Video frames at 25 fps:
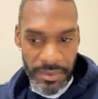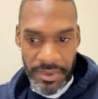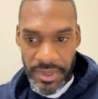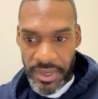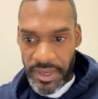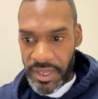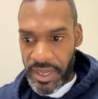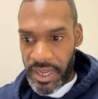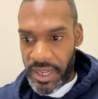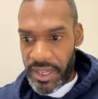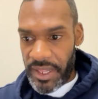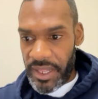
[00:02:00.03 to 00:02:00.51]
into
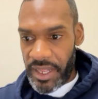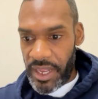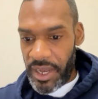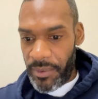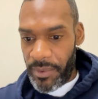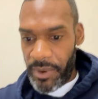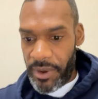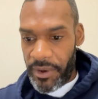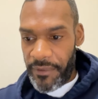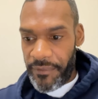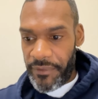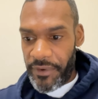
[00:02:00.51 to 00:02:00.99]
this Contiana
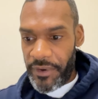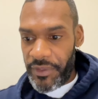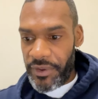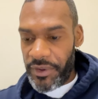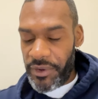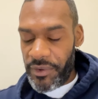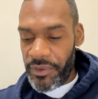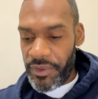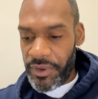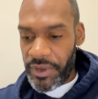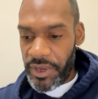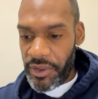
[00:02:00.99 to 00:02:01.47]
without further
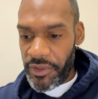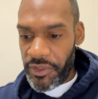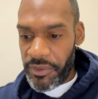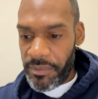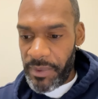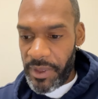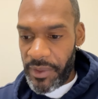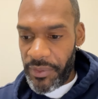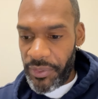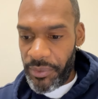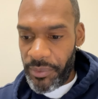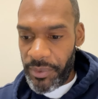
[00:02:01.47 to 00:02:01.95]
ado. The Dunce
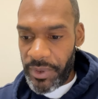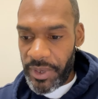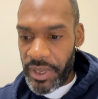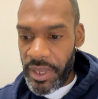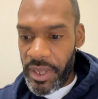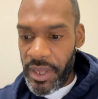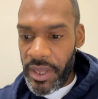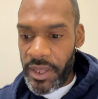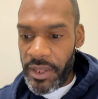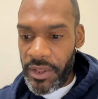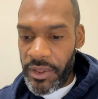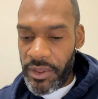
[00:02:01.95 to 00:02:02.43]
Man. Three,
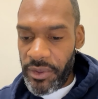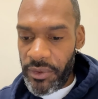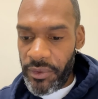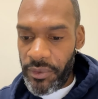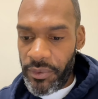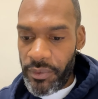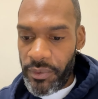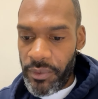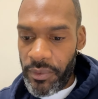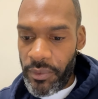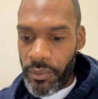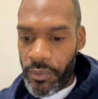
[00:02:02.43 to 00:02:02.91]

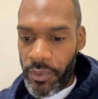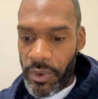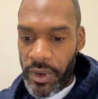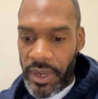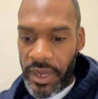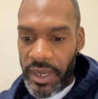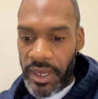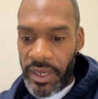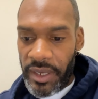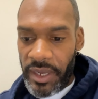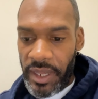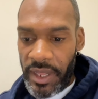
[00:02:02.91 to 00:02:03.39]
two,
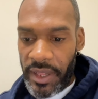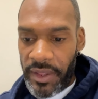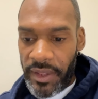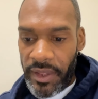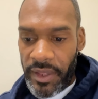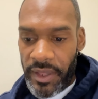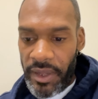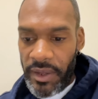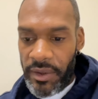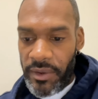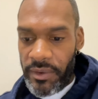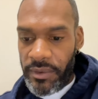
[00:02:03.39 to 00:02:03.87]
one, let's
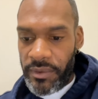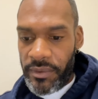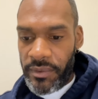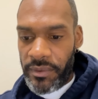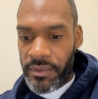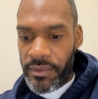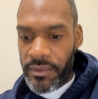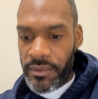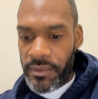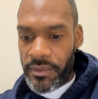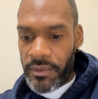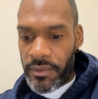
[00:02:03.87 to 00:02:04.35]
go.